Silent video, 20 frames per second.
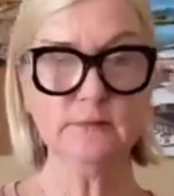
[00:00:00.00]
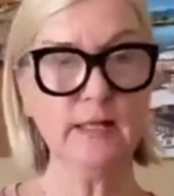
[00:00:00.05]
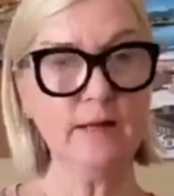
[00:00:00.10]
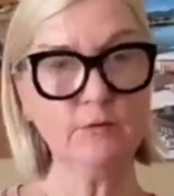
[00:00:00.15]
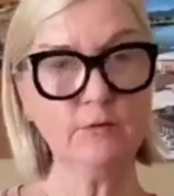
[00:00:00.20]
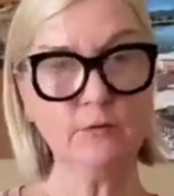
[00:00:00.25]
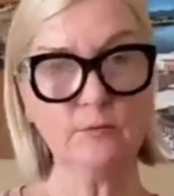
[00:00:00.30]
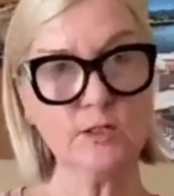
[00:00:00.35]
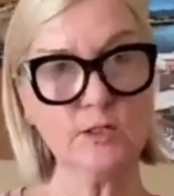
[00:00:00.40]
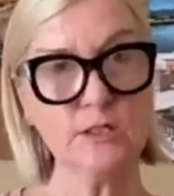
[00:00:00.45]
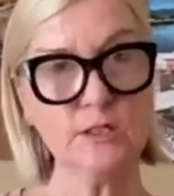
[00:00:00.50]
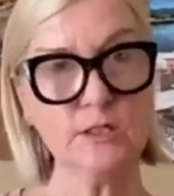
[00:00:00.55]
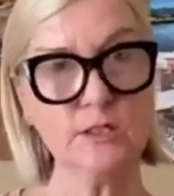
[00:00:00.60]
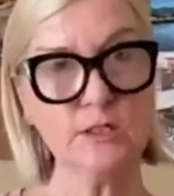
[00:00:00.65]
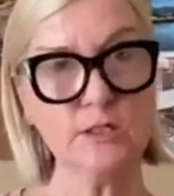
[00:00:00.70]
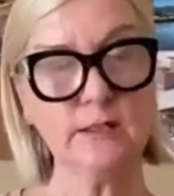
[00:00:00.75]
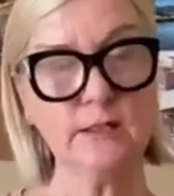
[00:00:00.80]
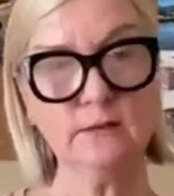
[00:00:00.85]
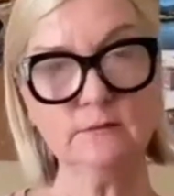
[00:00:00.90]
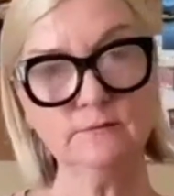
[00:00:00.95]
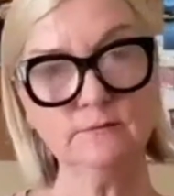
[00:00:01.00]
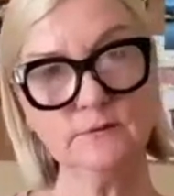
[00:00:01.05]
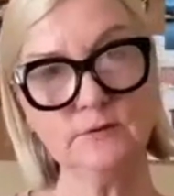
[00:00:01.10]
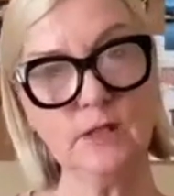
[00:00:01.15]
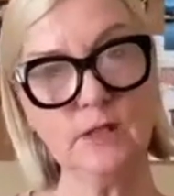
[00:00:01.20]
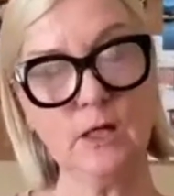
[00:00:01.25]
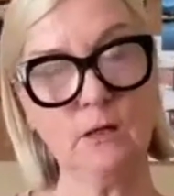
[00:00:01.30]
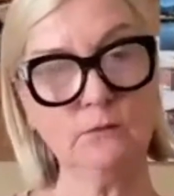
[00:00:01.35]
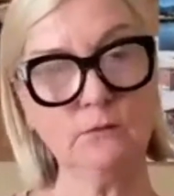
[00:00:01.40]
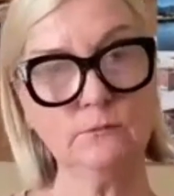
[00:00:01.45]
never rush a deal.
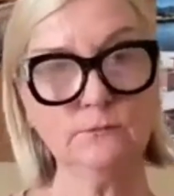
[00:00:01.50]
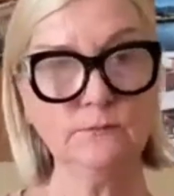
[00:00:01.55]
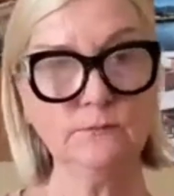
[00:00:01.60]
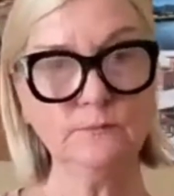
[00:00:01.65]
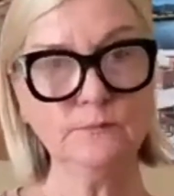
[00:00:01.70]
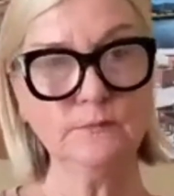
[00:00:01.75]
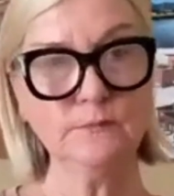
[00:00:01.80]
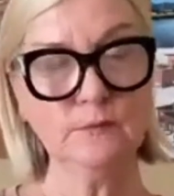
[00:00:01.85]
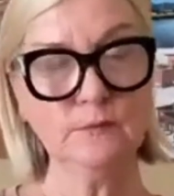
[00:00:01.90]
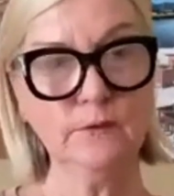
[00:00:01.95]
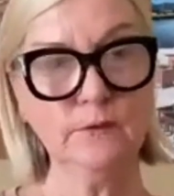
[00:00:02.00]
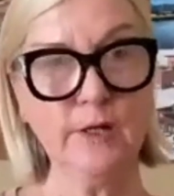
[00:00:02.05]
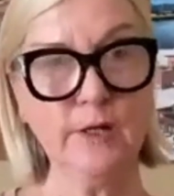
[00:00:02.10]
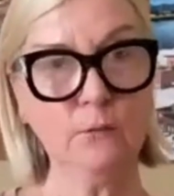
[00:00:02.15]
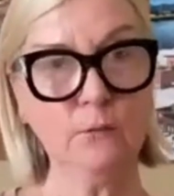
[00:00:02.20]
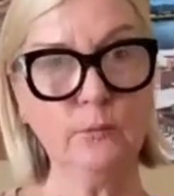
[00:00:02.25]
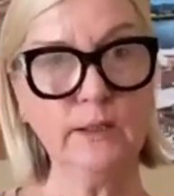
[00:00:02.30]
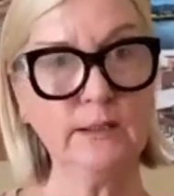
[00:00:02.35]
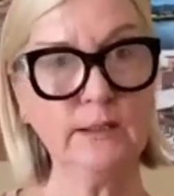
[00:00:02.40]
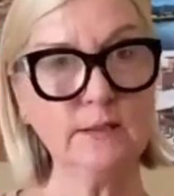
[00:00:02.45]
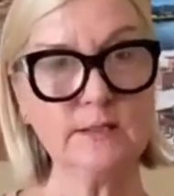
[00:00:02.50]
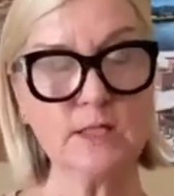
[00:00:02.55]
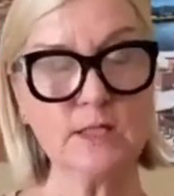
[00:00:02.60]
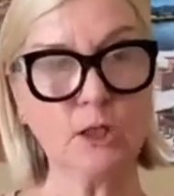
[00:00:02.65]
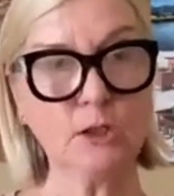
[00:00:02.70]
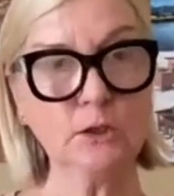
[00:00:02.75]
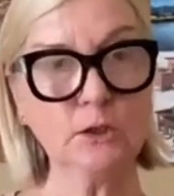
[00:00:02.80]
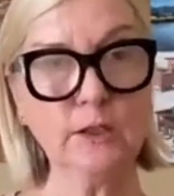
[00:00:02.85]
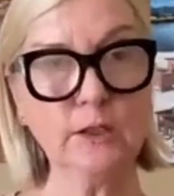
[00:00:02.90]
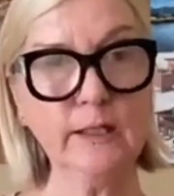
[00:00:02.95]
So, you know, we can
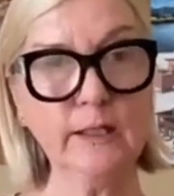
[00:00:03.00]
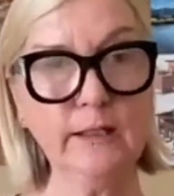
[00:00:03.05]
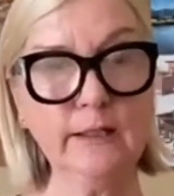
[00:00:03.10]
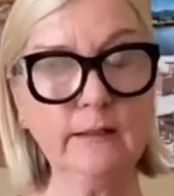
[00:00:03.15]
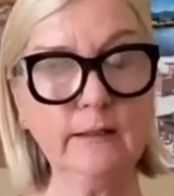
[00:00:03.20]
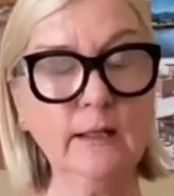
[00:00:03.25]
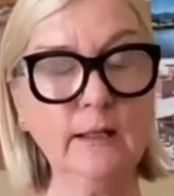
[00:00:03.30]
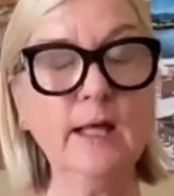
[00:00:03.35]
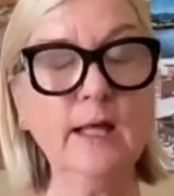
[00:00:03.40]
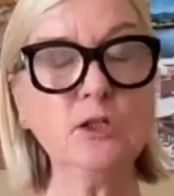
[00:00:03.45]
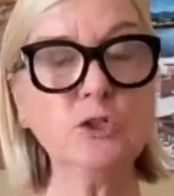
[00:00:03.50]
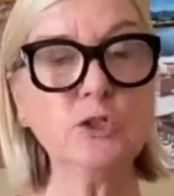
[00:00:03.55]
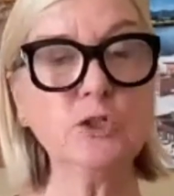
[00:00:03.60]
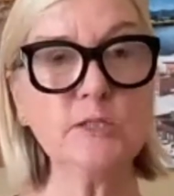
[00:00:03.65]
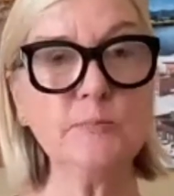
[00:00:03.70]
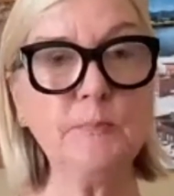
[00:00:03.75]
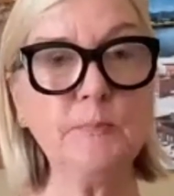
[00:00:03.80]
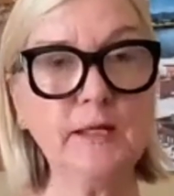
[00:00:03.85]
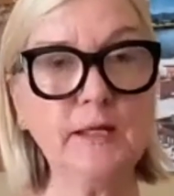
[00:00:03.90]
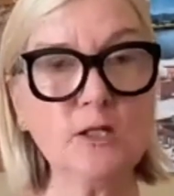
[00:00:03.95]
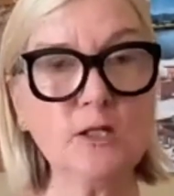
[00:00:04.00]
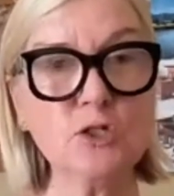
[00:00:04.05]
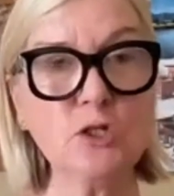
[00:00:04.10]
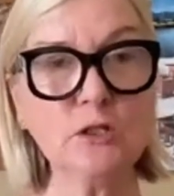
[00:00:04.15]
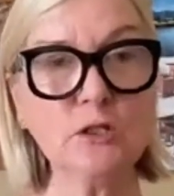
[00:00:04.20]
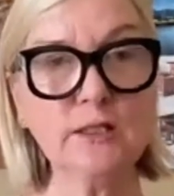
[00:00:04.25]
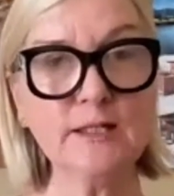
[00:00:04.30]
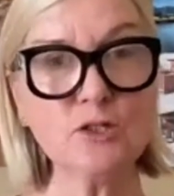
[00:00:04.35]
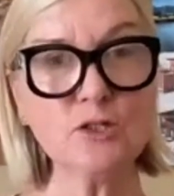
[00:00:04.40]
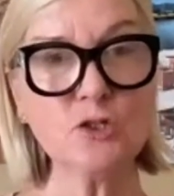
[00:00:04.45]
start looking. And just because
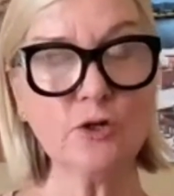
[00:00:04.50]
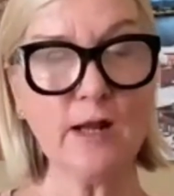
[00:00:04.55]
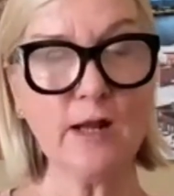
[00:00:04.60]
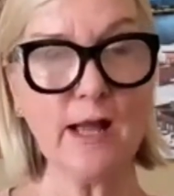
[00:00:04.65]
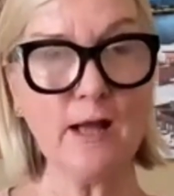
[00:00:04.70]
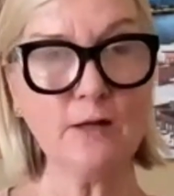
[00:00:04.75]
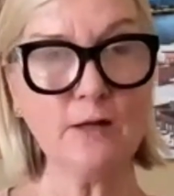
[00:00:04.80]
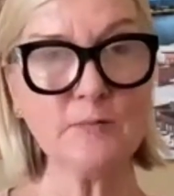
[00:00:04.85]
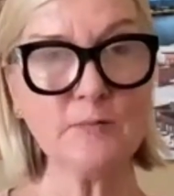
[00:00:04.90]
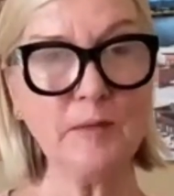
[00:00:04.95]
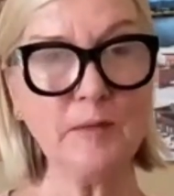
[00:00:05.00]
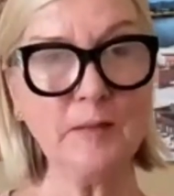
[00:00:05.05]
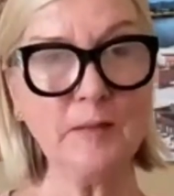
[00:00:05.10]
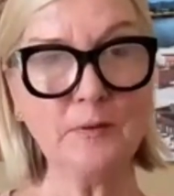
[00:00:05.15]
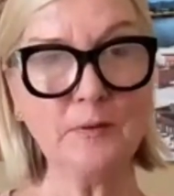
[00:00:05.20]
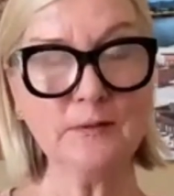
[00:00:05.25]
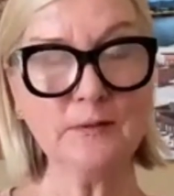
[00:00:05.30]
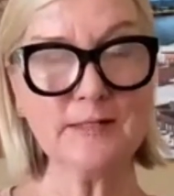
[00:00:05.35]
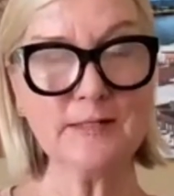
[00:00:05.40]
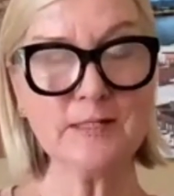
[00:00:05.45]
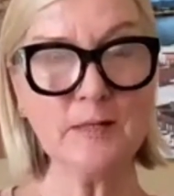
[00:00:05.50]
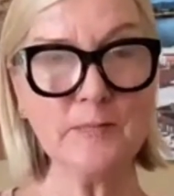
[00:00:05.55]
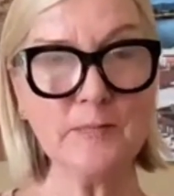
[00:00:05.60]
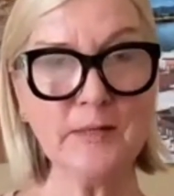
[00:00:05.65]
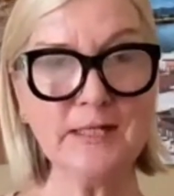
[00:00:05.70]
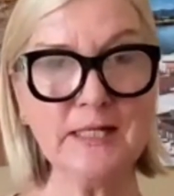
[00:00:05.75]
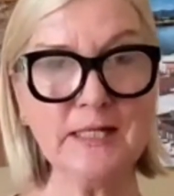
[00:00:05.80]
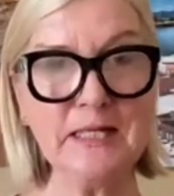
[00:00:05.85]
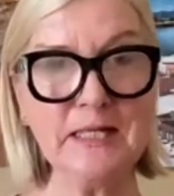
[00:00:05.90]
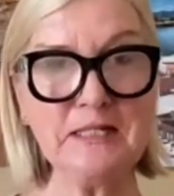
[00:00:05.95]
you list your house, people, doesn't
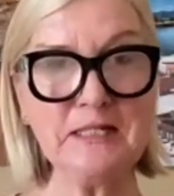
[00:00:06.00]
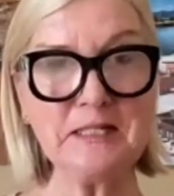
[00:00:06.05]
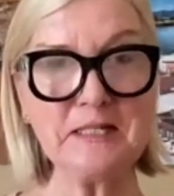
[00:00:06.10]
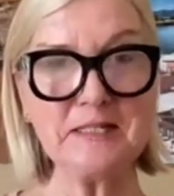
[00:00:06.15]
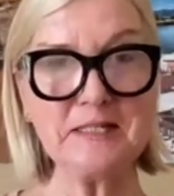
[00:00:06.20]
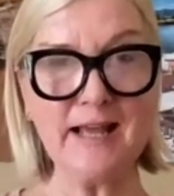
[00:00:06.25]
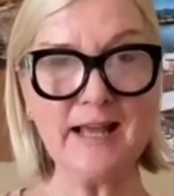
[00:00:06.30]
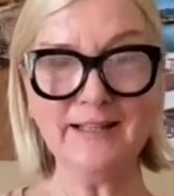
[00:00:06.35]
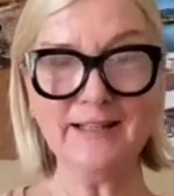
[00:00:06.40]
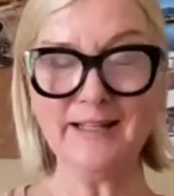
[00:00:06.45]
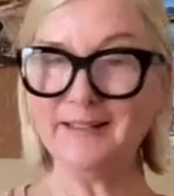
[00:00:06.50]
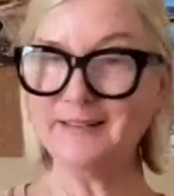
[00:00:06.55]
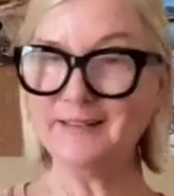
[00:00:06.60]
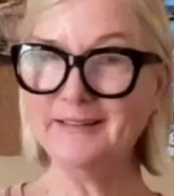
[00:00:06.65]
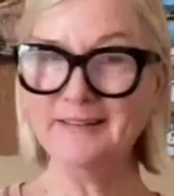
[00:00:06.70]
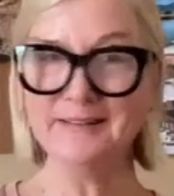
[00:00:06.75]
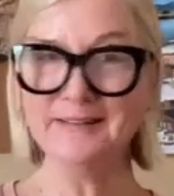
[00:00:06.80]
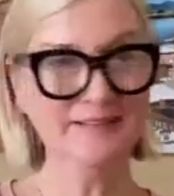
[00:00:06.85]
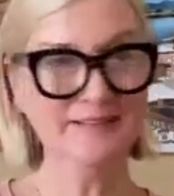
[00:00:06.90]
mean you need to sell it.